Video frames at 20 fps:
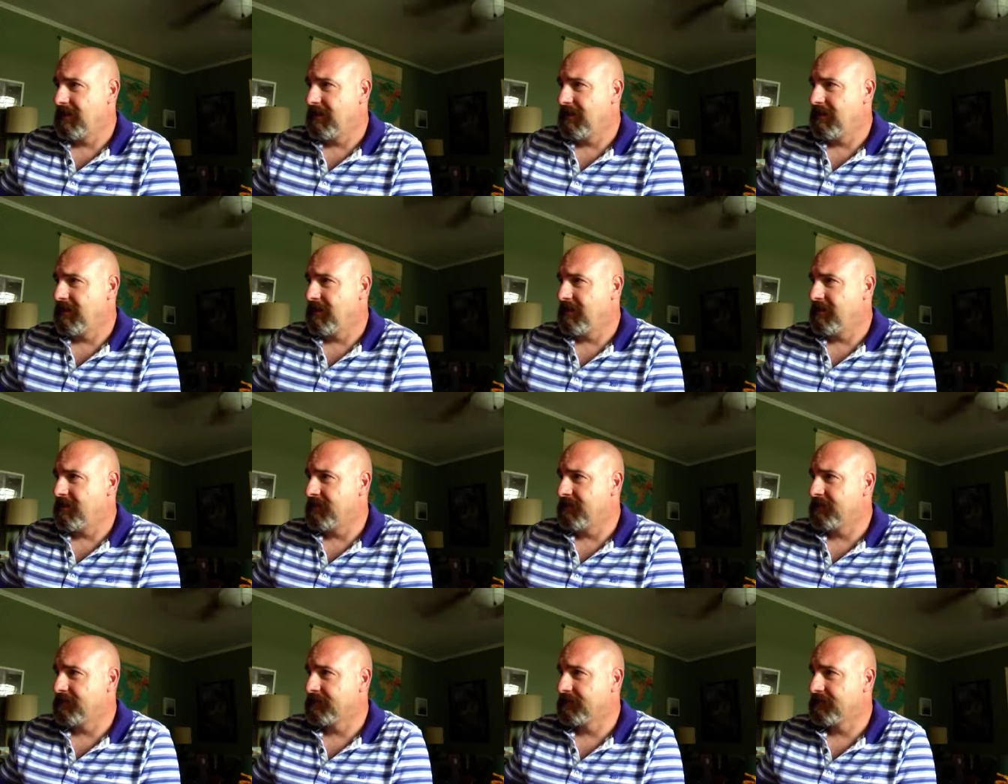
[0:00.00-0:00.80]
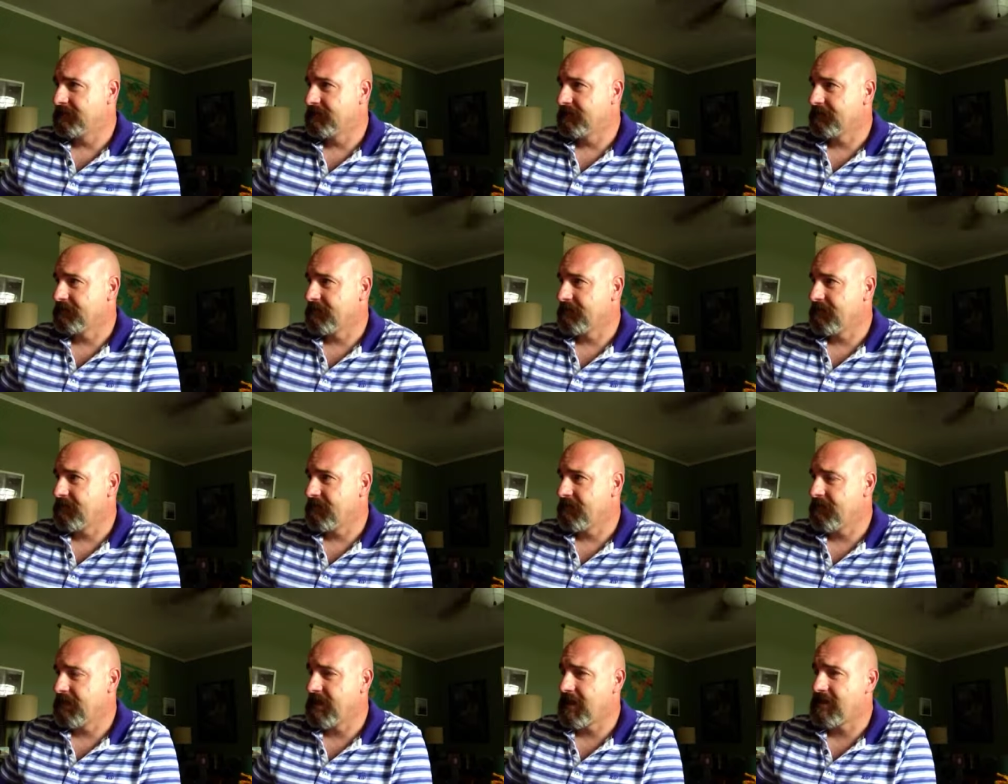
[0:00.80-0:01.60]
Um,
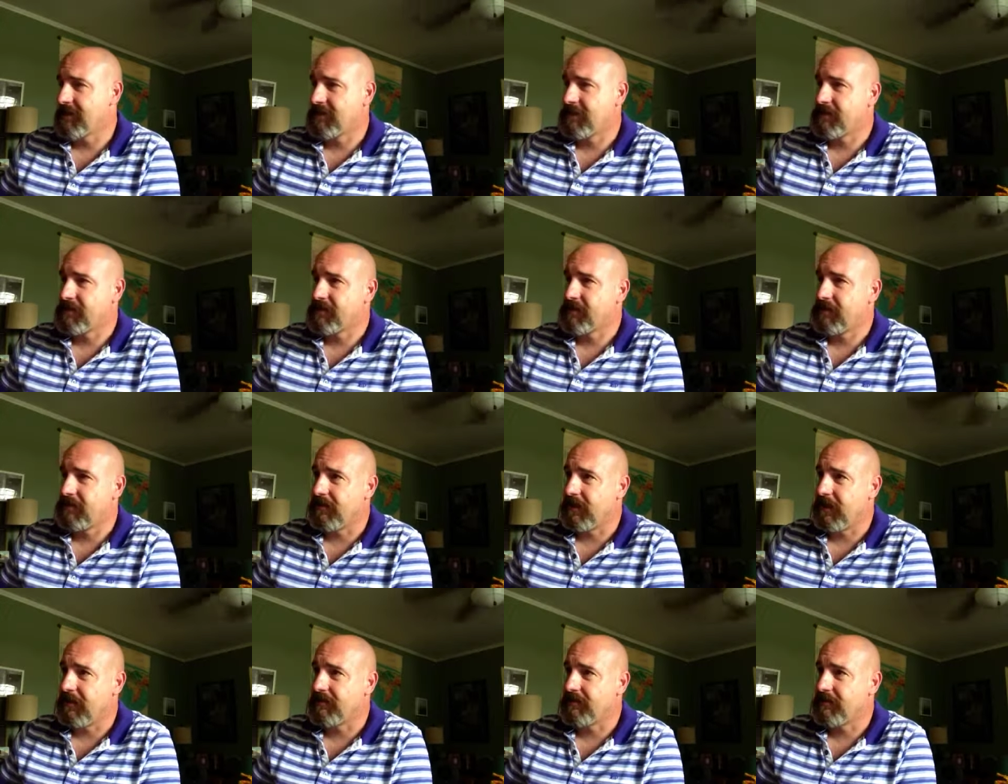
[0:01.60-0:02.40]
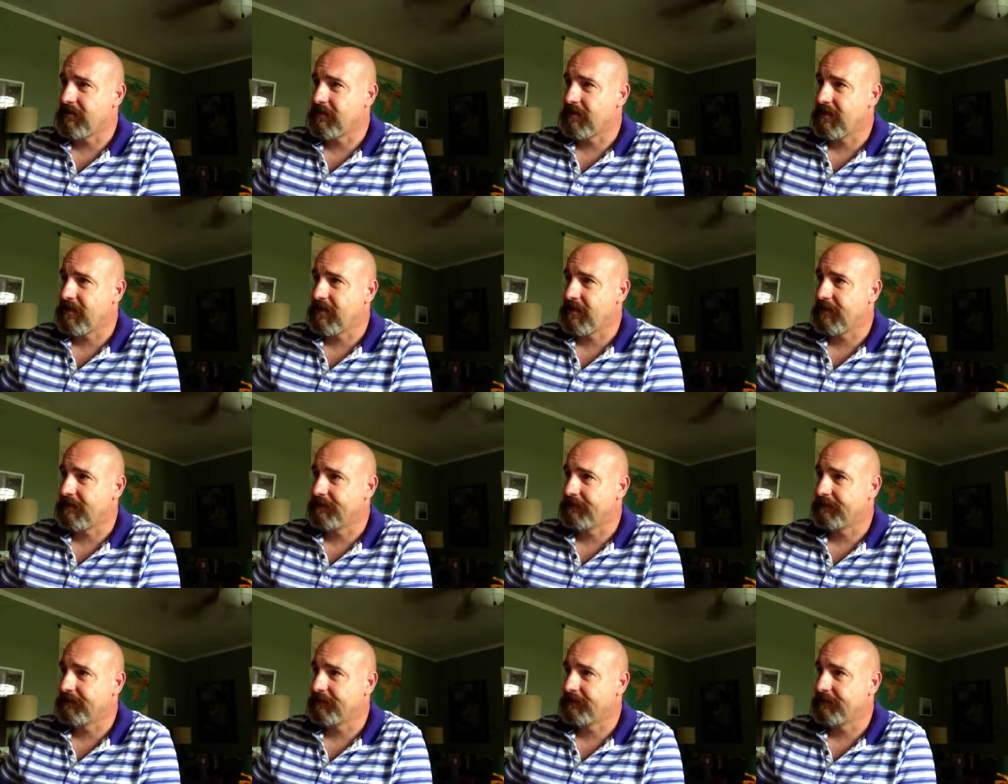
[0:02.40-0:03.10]
but that's such a delightful song.